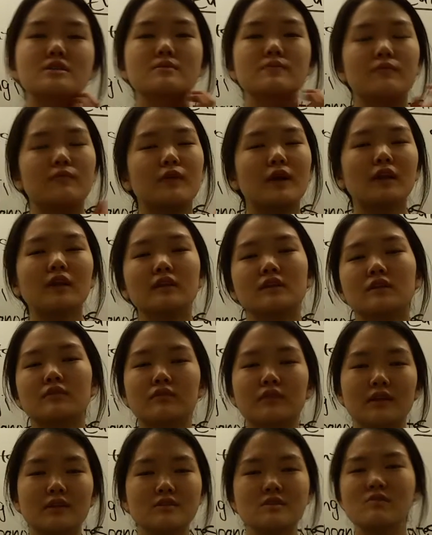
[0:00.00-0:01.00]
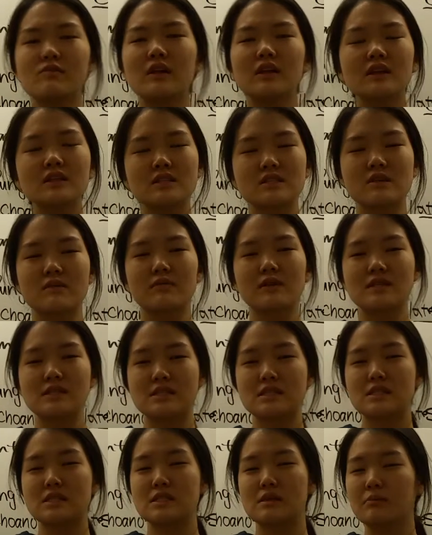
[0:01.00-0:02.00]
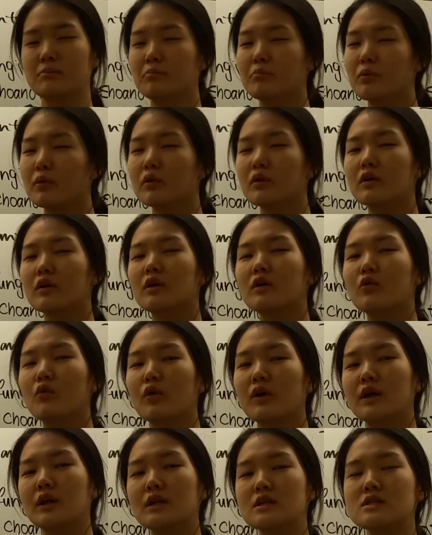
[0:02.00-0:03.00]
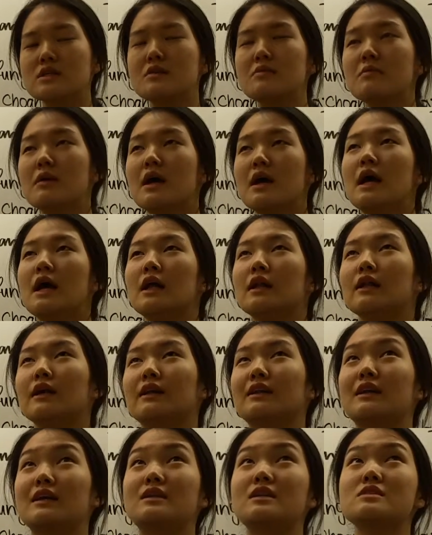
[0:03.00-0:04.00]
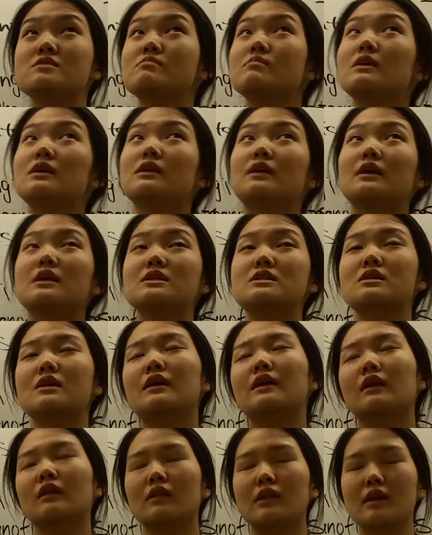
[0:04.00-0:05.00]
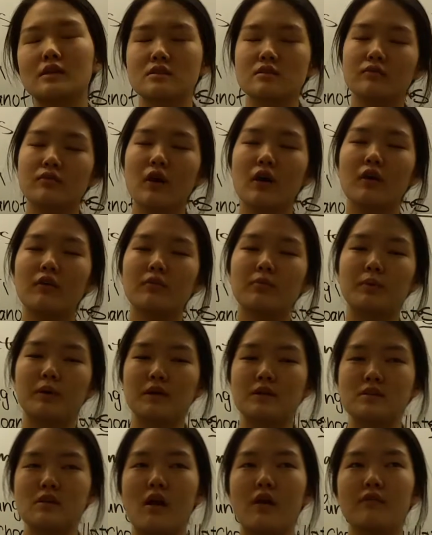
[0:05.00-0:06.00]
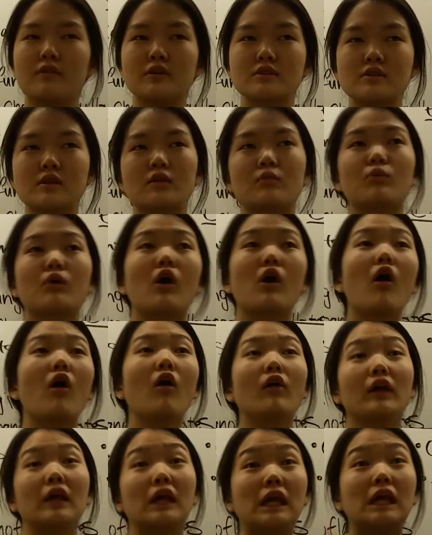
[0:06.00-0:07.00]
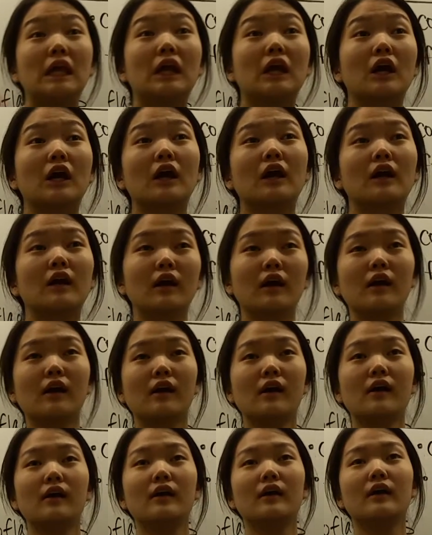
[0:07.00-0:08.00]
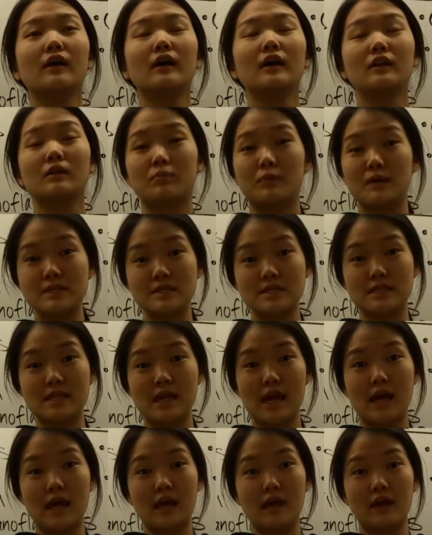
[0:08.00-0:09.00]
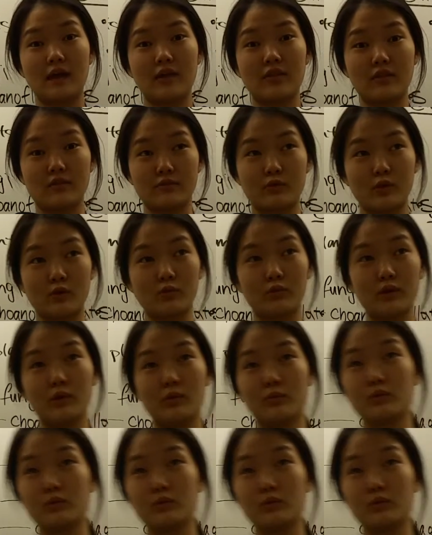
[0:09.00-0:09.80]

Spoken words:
it's a relatively simpler organism. Like that doesn't mean that it's any less evolved, because obviously we're all here in the present day, and therefore we